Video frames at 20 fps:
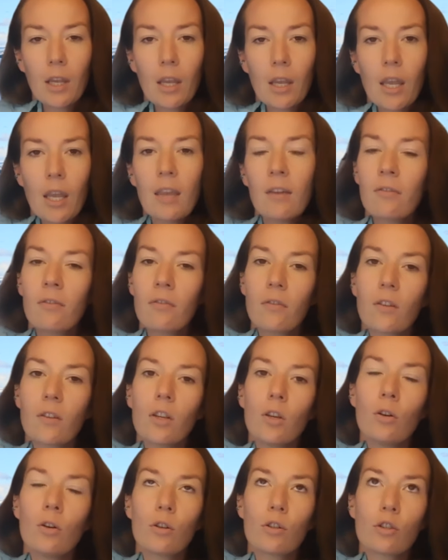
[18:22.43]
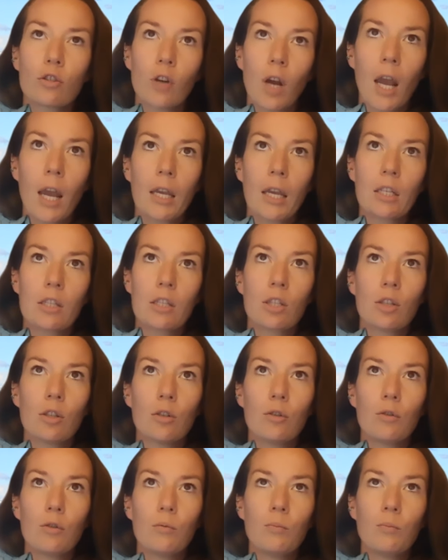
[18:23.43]
If you're trying
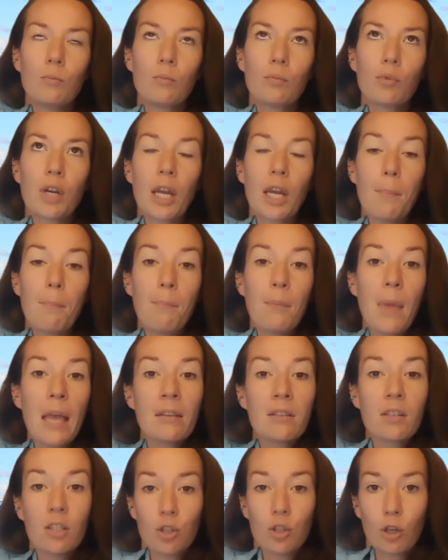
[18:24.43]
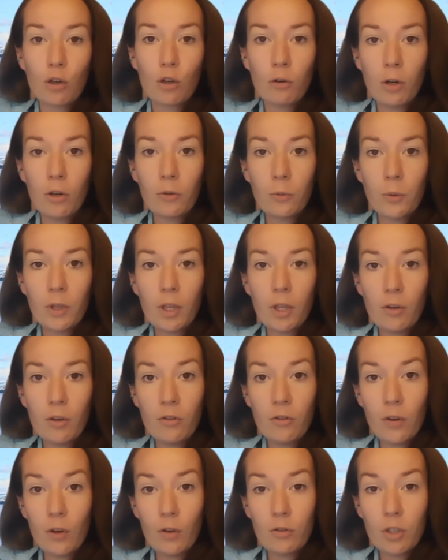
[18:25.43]
to bring a message across with those
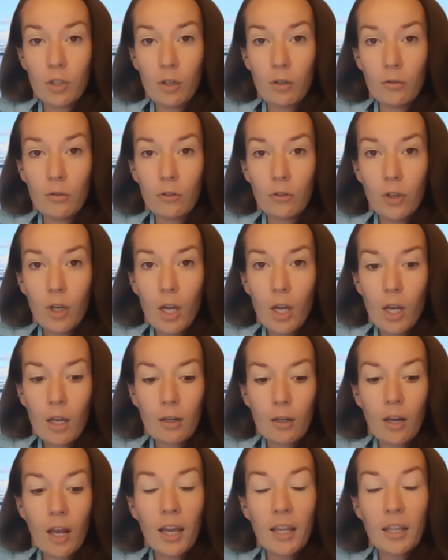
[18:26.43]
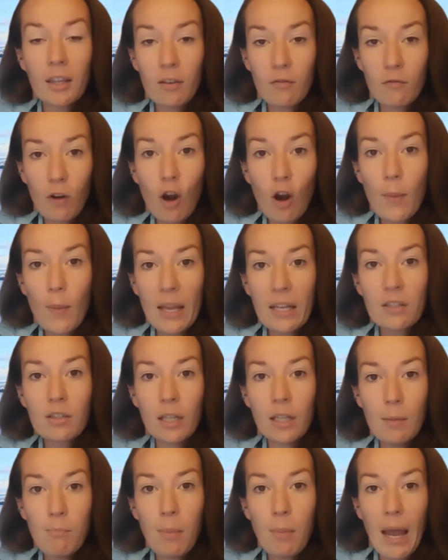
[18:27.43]
photos, like the environmental
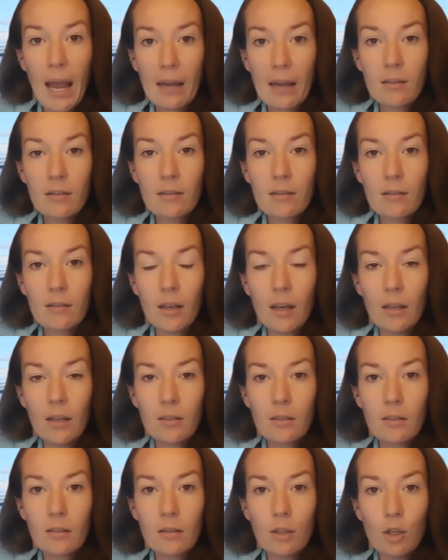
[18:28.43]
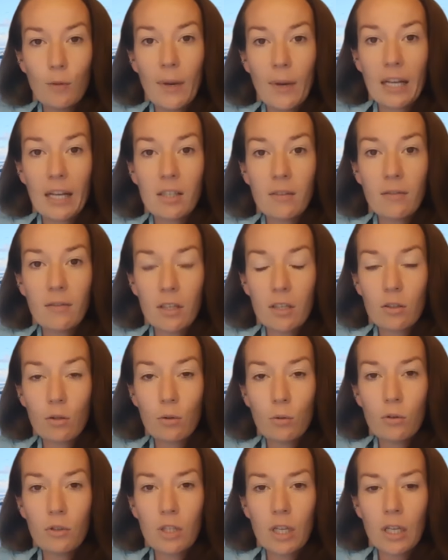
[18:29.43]
impacts that human activity is
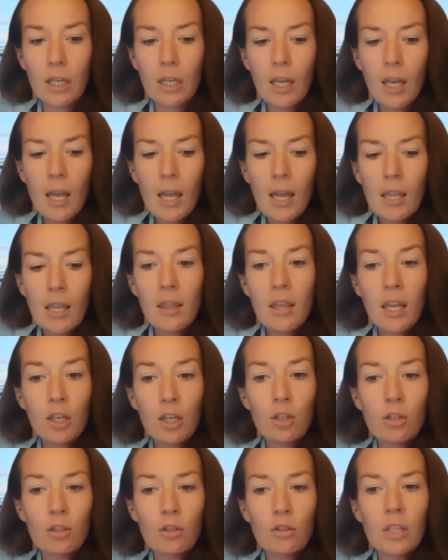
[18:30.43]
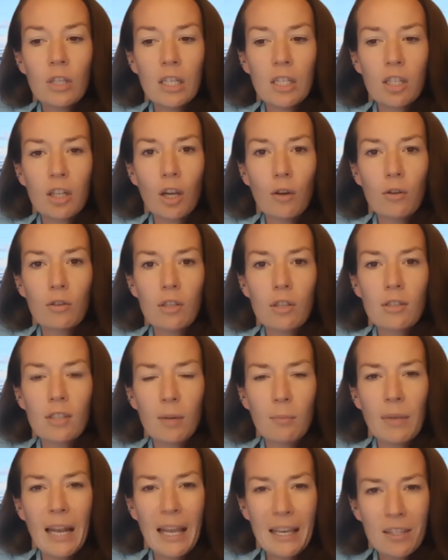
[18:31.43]
causing, then you do need to go to
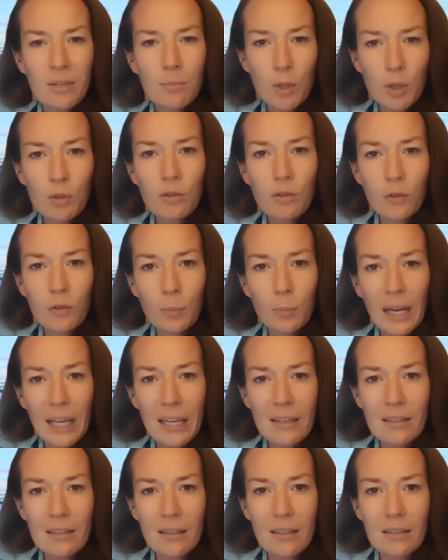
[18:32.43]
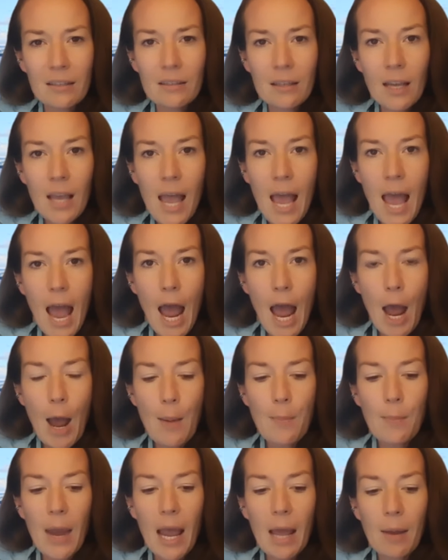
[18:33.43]
some less beautiful places
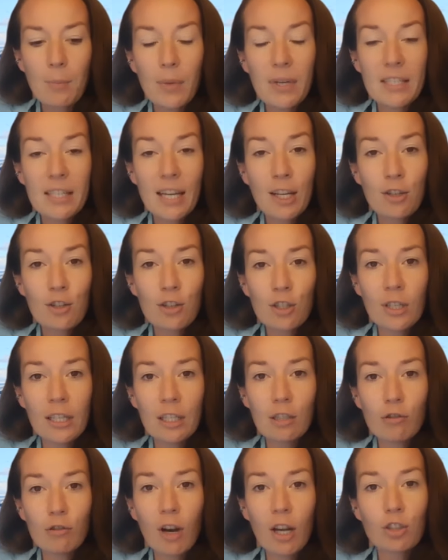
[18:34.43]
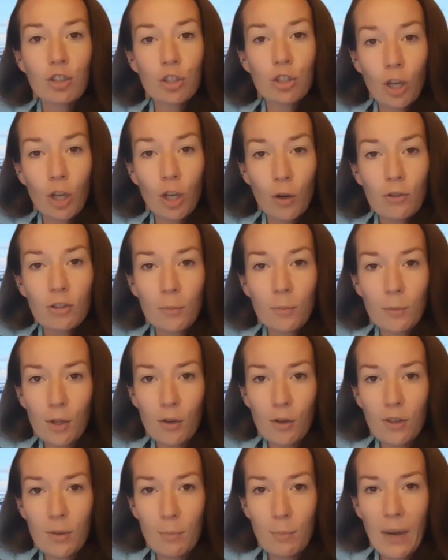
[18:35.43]
and potentially try and show some of
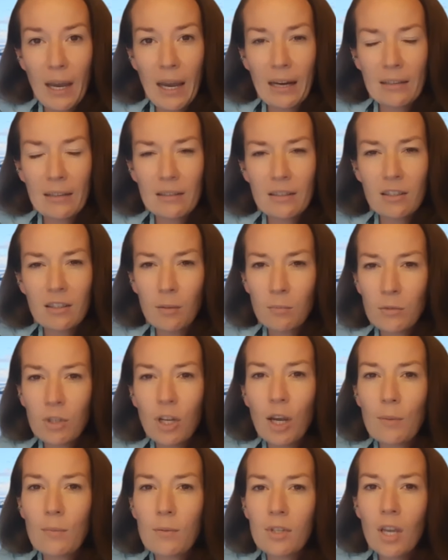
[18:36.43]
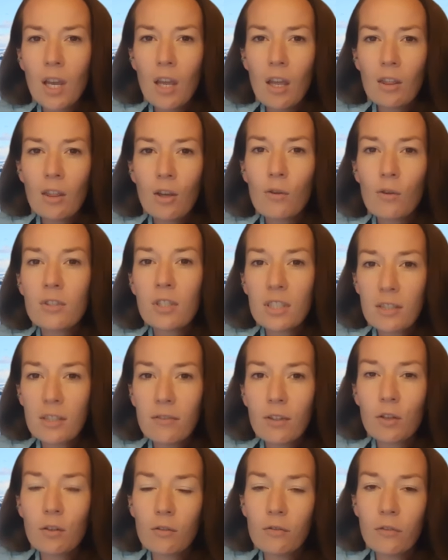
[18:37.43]
those impacts. And sometimes those are
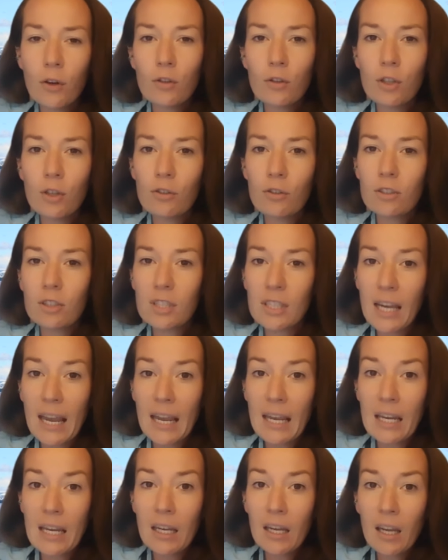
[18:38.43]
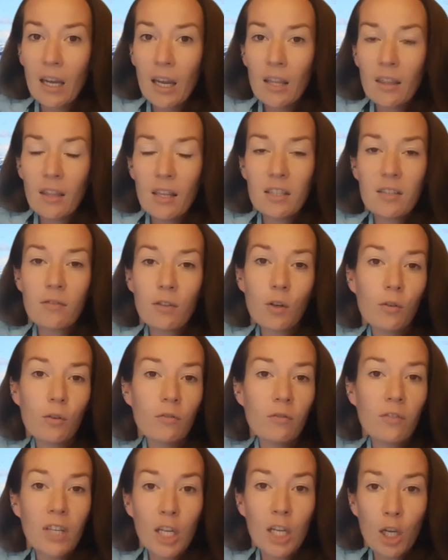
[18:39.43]
difficult photos to take. They're difficult
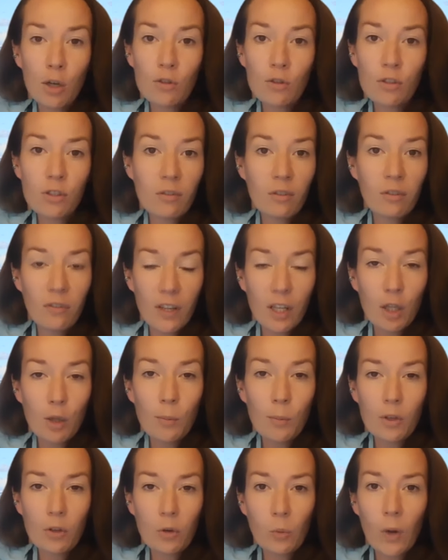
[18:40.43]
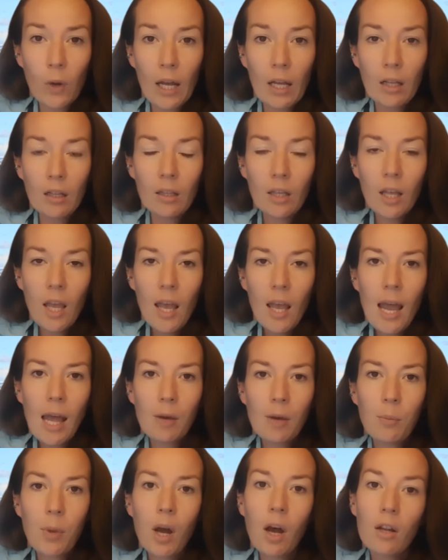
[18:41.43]
videos to film as well.
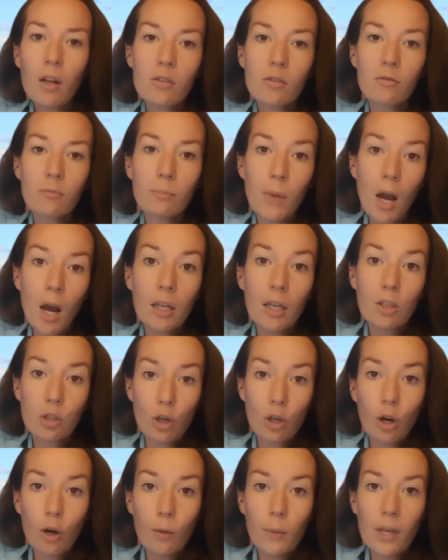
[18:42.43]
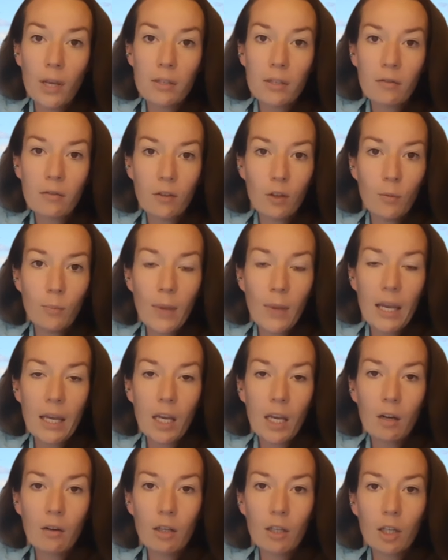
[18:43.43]
And part of my job as a
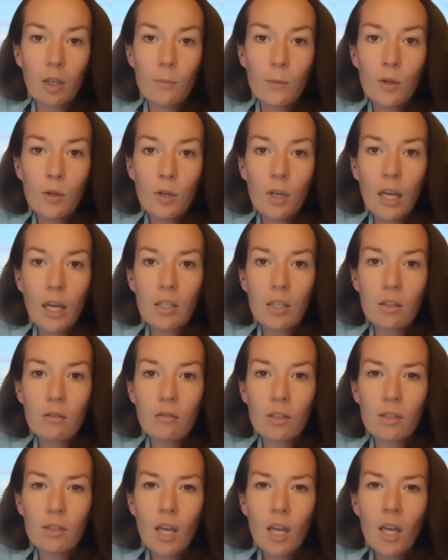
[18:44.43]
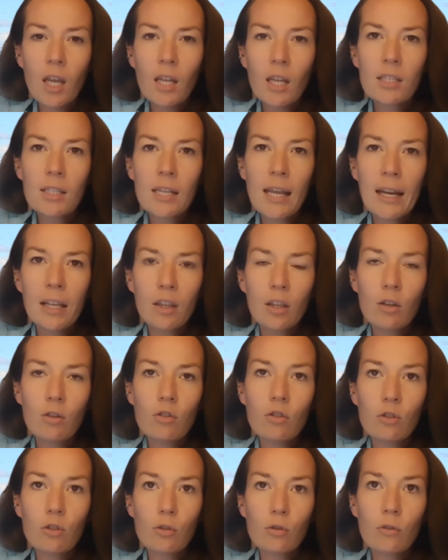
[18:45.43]
filmmaker and communicator is telling those
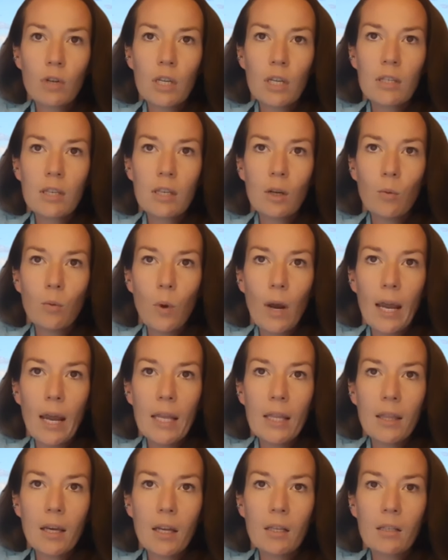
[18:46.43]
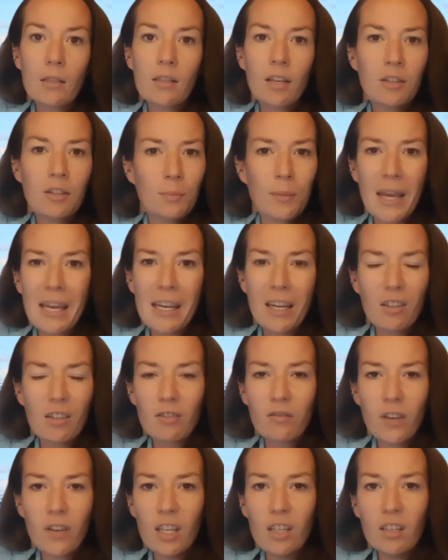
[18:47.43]
stories in a way that doesn't make us
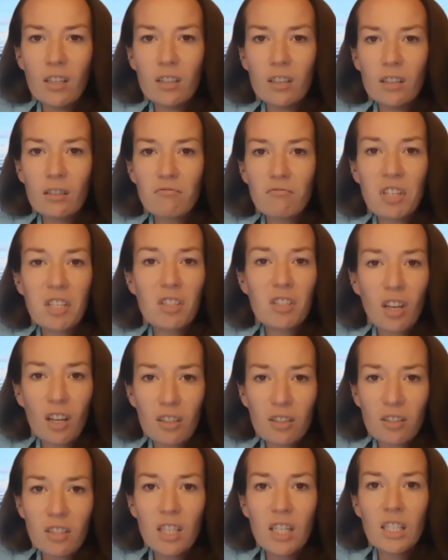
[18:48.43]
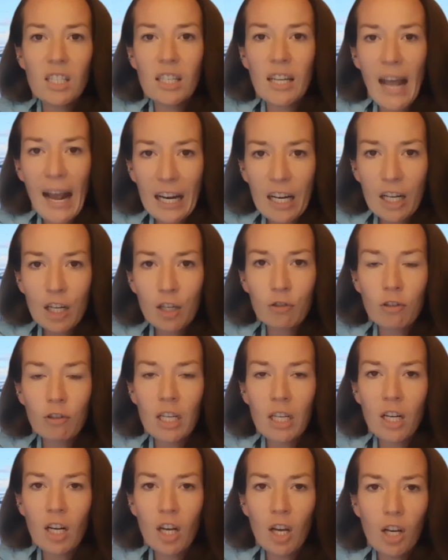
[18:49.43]
feel disgusted and angry
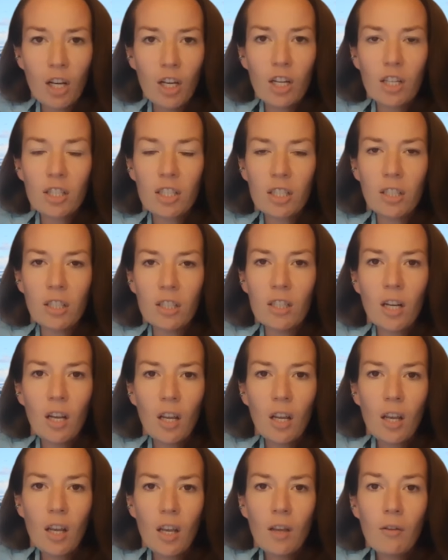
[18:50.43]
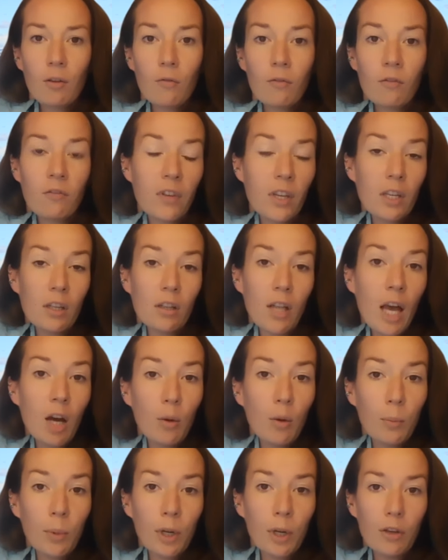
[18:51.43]
and hurt and feel
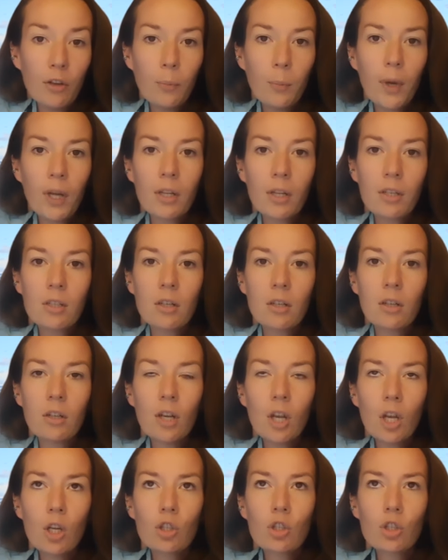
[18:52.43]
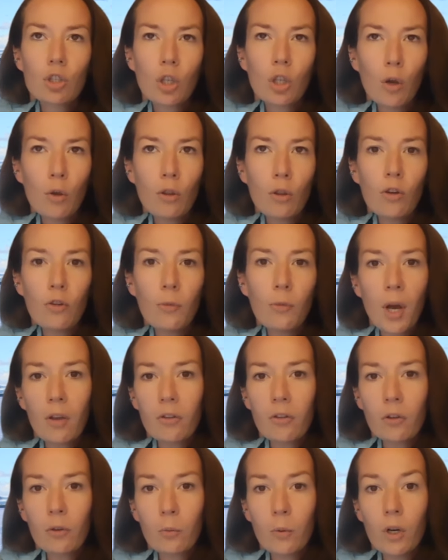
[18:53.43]
helpless, but to show those
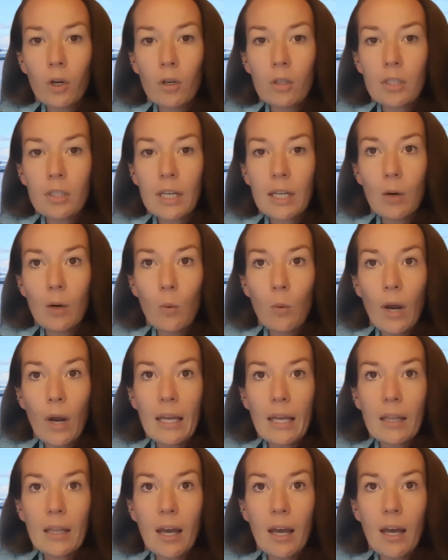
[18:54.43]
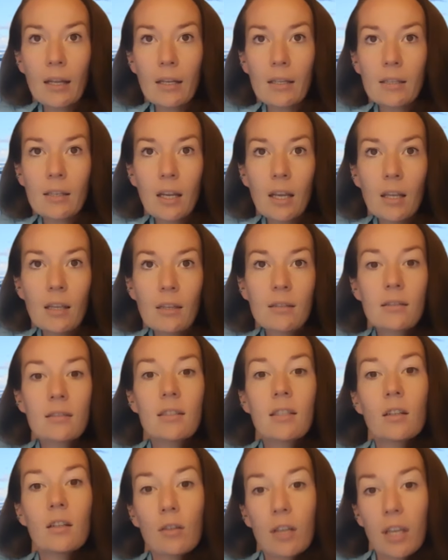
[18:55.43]
parts of the world in a way that
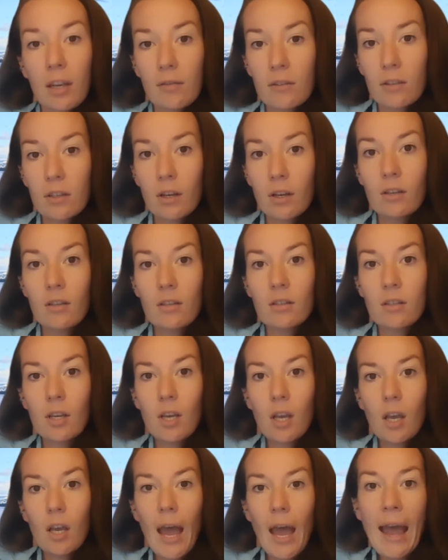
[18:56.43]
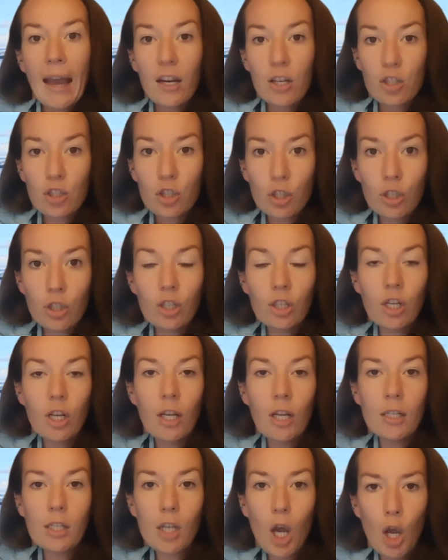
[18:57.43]
still gives us action
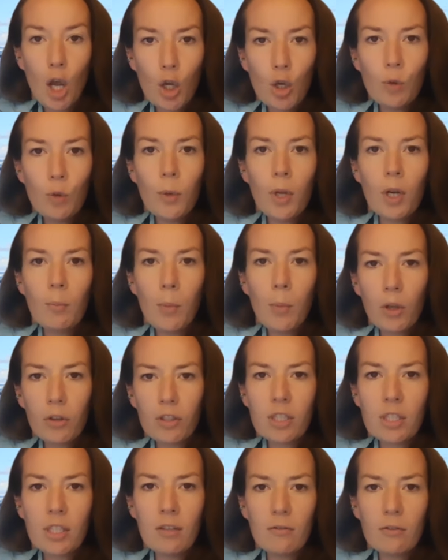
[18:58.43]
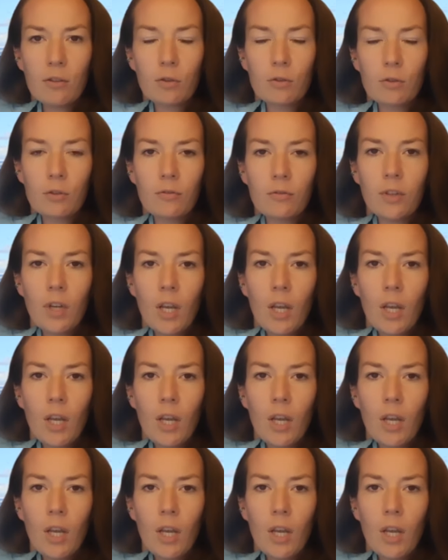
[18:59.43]
and hope and a positive sort of